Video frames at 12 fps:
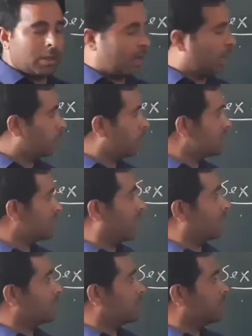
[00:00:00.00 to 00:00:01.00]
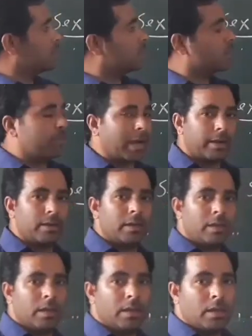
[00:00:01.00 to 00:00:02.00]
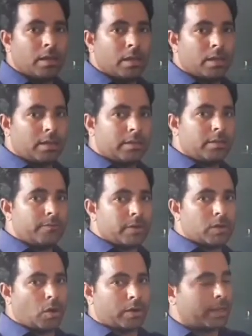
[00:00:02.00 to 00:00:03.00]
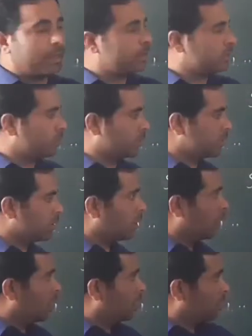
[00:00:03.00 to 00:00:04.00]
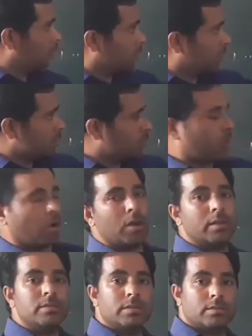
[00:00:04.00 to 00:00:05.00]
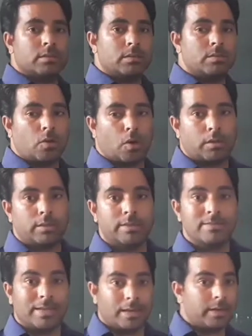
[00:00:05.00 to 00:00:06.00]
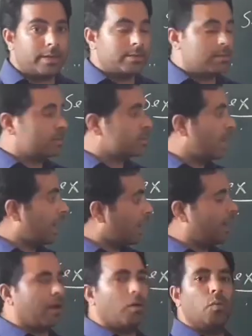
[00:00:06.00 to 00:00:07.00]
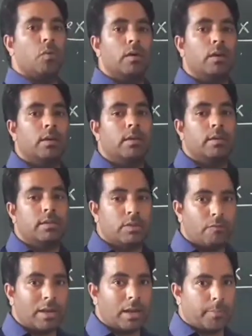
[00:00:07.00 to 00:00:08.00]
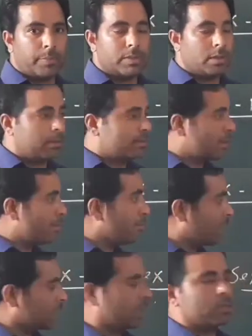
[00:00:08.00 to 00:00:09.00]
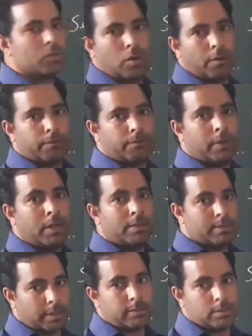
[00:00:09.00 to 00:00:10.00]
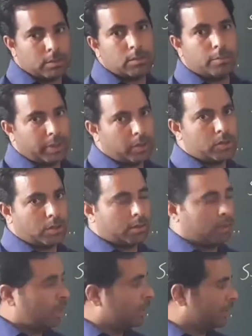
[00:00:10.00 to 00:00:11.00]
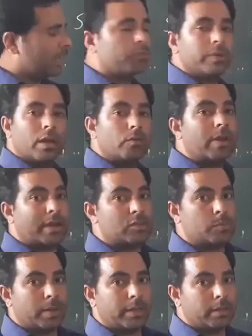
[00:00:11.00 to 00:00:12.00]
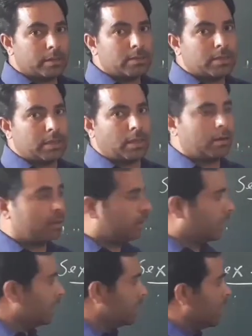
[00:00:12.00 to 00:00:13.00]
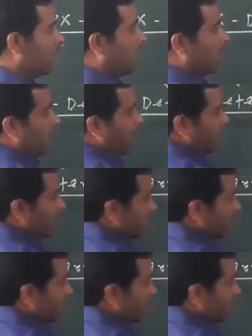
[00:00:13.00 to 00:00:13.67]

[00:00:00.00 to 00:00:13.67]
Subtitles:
how the sex is determined in different organisms, these biologists or these geneticists have developed some methods of sex determination that we have to explain in detail, right? And